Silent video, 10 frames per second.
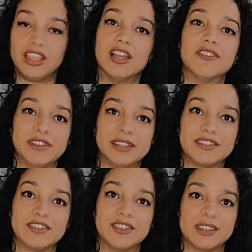love it,
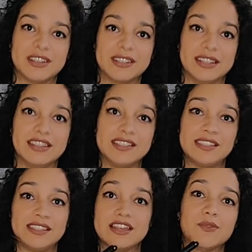honestly. This
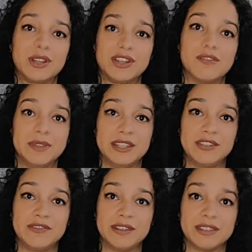is not what got me into
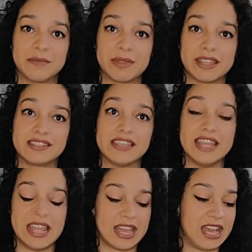fountain pens.
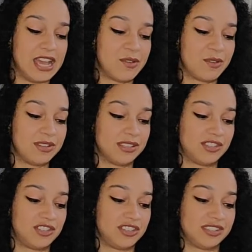I was
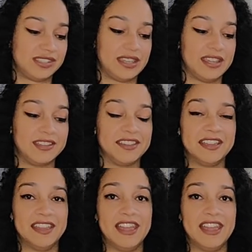just like,